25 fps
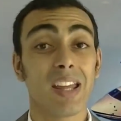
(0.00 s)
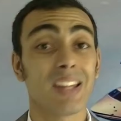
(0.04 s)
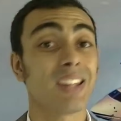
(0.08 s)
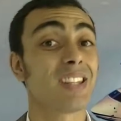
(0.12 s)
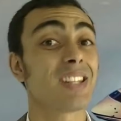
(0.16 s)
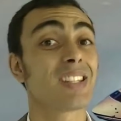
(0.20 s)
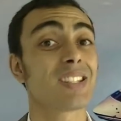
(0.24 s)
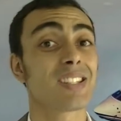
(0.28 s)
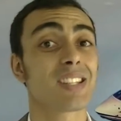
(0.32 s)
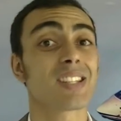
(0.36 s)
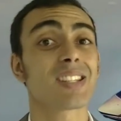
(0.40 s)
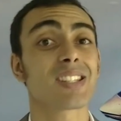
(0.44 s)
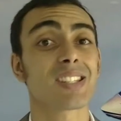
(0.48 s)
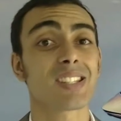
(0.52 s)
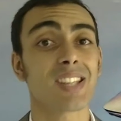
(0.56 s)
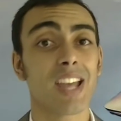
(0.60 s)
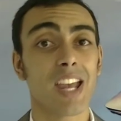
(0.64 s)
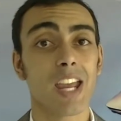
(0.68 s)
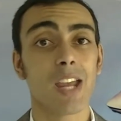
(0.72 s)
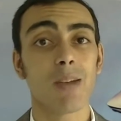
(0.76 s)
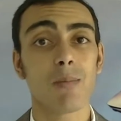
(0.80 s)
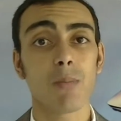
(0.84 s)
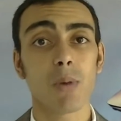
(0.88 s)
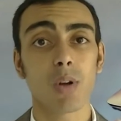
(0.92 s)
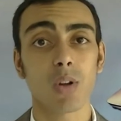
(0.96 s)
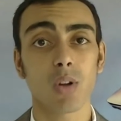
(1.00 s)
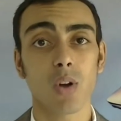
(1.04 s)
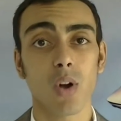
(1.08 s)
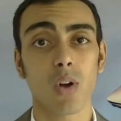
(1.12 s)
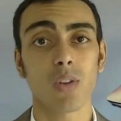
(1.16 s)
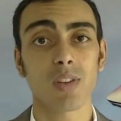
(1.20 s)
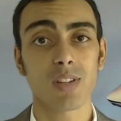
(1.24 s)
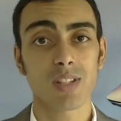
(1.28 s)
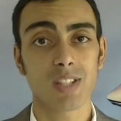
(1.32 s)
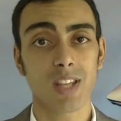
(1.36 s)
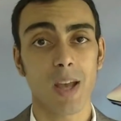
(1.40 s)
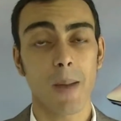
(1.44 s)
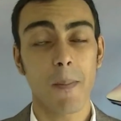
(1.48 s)
This is the same
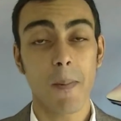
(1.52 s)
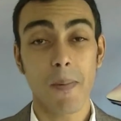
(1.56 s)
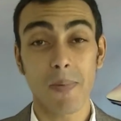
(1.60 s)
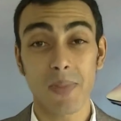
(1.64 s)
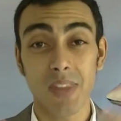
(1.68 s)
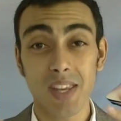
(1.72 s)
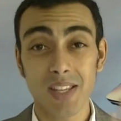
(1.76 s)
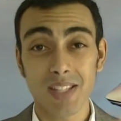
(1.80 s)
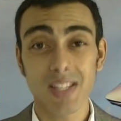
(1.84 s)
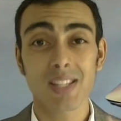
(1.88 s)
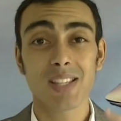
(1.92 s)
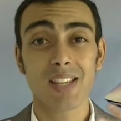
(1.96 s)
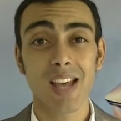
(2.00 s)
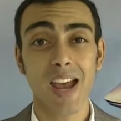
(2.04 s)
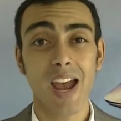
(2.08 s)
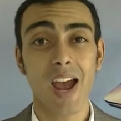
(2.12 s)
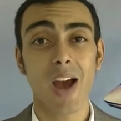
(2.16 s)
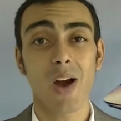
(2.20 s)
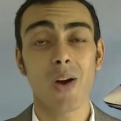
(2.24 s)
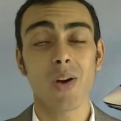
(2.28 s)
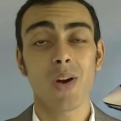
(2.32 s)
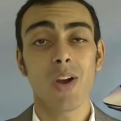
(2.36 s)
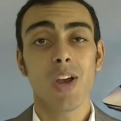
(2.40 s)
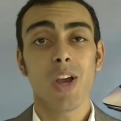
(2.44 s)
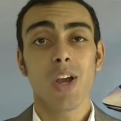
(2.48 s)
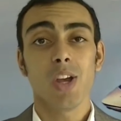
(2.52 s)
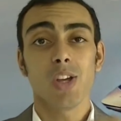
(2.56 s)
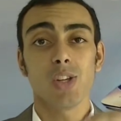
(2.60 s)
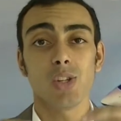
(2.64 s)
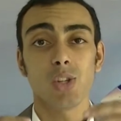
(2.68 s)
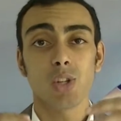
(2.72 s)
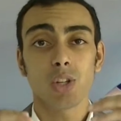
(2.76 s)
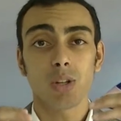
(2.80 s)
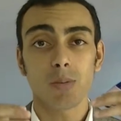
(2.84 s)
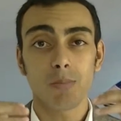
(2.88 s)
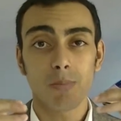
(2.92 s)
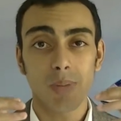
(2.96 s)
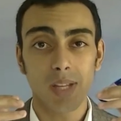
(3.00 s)
concept, and this is how
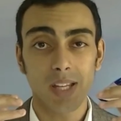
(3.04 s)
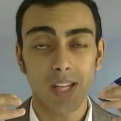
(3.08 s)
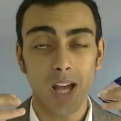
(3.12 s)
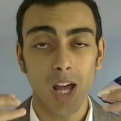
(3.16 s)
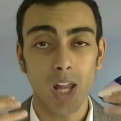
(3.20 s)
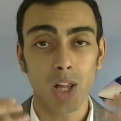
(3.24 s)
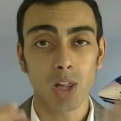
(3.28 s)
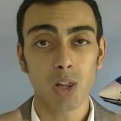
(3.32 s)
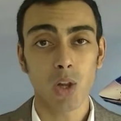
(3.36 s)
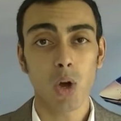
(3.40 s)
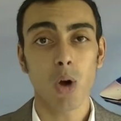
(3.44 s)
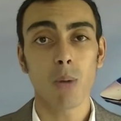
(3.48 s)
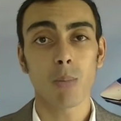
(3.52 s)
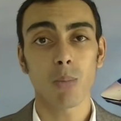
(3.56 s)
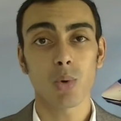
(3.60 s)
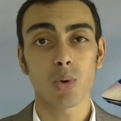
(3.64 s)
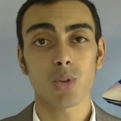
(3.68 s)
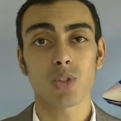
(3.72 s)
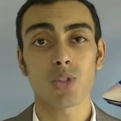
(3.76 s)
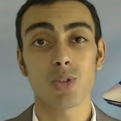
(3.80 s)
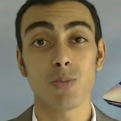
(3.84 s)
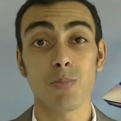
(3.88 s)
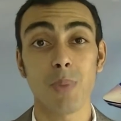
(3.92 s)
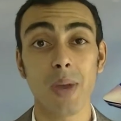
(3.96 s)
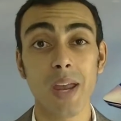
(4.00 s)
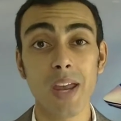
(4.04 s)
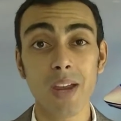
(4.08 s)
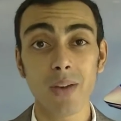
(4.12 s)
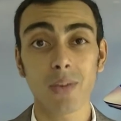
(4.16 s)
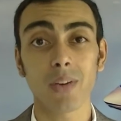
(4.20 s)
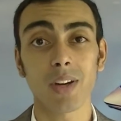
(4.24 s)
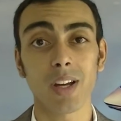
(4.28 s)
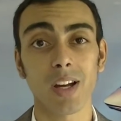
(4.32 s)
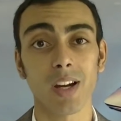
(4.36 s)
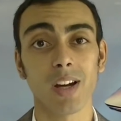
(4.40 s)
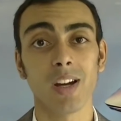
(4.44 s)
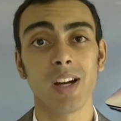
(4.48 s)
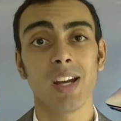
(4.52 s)
you can be a lot more
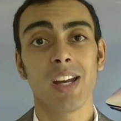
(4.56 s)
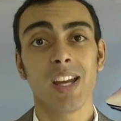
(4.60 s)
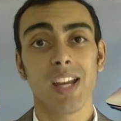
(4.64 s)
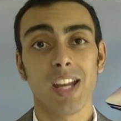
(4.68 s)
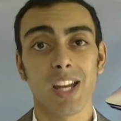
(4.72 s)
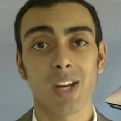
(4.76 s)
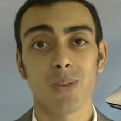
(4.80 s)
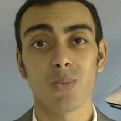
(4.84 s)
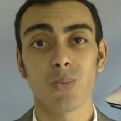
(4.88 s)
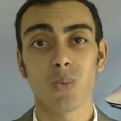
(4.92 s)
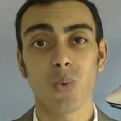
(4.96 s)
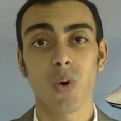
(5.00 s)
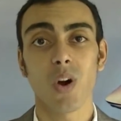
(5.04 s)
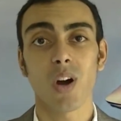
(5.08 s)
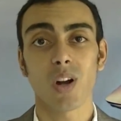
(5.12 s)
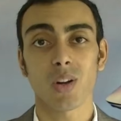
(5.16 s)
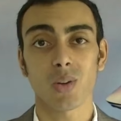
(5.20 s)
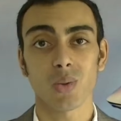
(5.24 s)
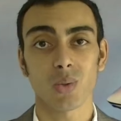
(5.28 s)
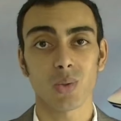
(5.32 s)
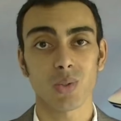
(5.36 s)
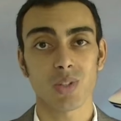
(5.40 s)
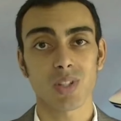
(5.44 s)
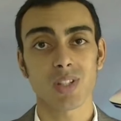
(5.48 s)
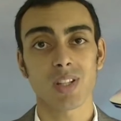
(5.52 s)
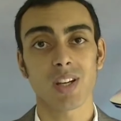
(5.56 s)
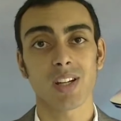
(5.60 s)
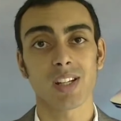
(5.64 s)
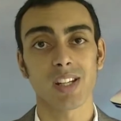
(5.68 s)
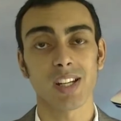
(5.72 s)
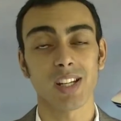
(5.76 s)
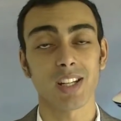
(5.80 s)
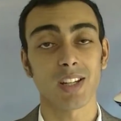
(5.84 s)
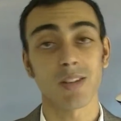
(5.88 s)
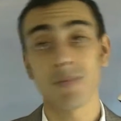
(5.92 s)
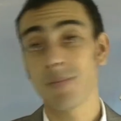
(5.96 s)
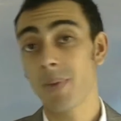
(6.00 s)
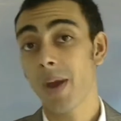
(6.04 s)
superior in work or study
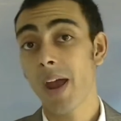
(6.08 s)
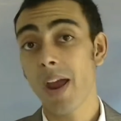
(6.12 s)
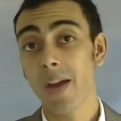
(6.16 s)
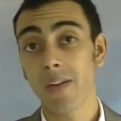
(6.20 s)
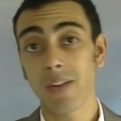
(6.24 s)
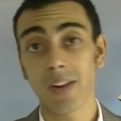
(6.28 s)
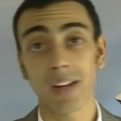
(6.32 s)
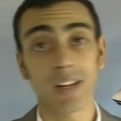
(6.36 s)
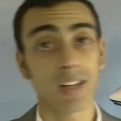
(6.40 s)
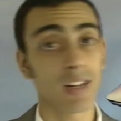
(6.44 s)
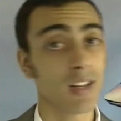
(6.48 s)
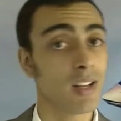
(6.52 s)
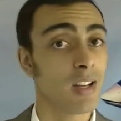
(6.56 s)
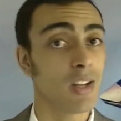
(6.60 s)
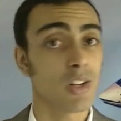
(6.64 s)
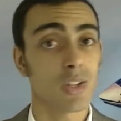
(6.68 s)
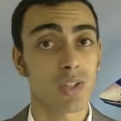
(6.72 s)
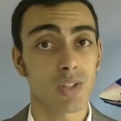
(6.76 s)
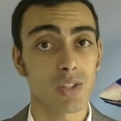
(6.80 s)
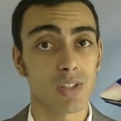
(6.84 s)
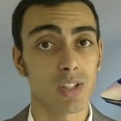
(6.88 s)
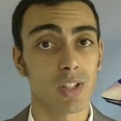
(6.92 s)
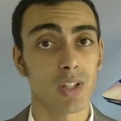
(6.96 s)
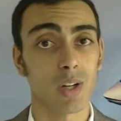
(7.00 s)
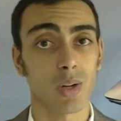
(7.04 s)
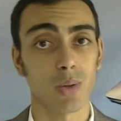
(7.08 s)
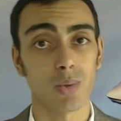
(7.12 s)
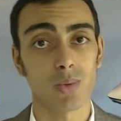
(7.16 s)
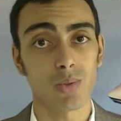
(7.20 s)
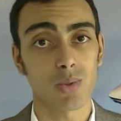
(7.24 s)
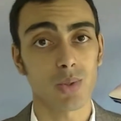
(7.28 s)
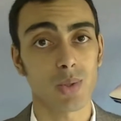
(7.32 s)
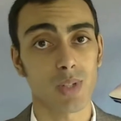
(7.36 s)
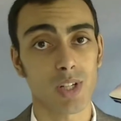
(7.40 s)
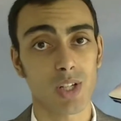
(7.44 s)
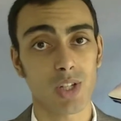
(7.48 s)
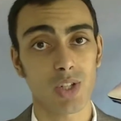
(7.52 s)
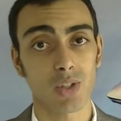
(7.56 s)
in comparing, you know,
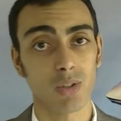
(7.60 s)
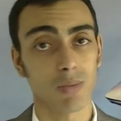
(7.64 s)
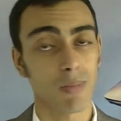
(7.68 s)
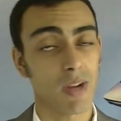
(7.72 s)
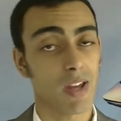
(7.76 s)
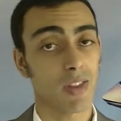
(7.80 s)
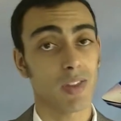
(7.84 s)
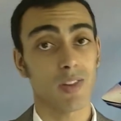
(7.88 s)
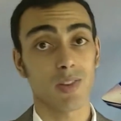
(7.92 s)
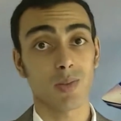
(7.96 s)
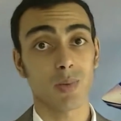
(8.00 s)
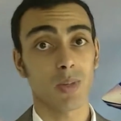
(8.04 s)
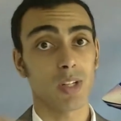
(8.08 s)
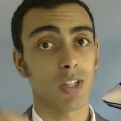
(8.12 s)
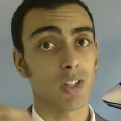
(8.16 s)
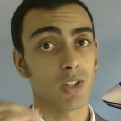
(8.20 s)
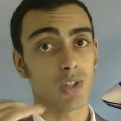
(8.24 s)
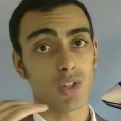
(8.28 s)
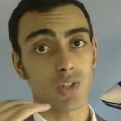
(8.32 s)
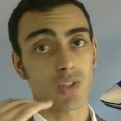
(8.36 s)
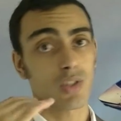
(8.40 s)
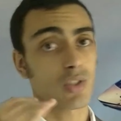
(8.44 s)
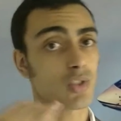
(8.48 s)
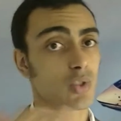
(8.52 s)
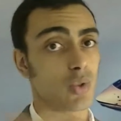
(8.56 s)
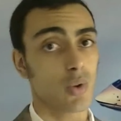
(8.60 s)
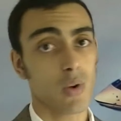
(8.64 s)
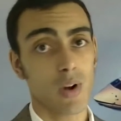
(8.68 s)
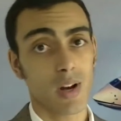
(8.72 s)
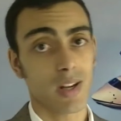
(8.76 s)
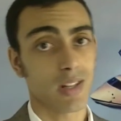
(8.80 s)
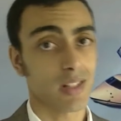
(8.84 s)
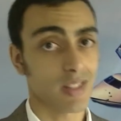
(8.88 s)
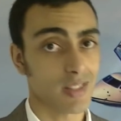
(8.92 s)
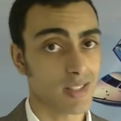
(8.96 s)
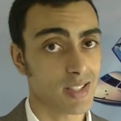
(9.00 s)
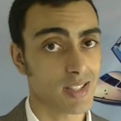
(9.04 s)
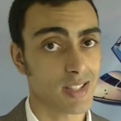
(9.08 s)
traditional methods where you just try
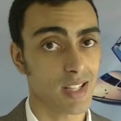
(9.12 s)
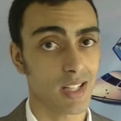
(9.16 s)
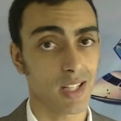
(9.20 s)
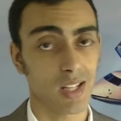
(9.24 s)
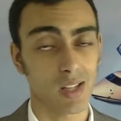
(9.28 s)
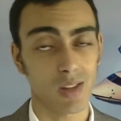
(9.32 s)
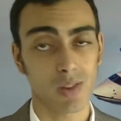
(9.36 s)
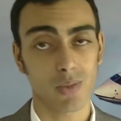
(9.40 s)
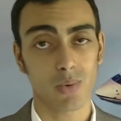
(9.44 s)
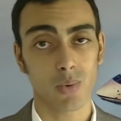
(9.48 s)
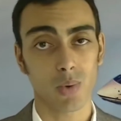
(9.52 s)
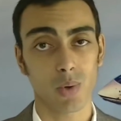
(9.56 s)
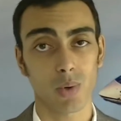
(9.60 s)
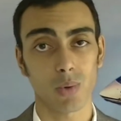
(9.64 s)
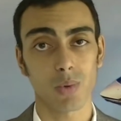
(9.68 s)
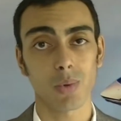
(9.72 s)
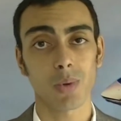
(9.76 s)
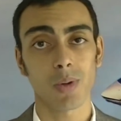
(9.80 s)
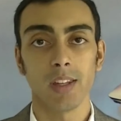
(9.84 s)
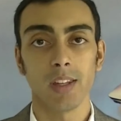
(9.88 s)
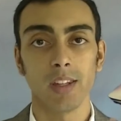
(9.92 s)
and stick it through.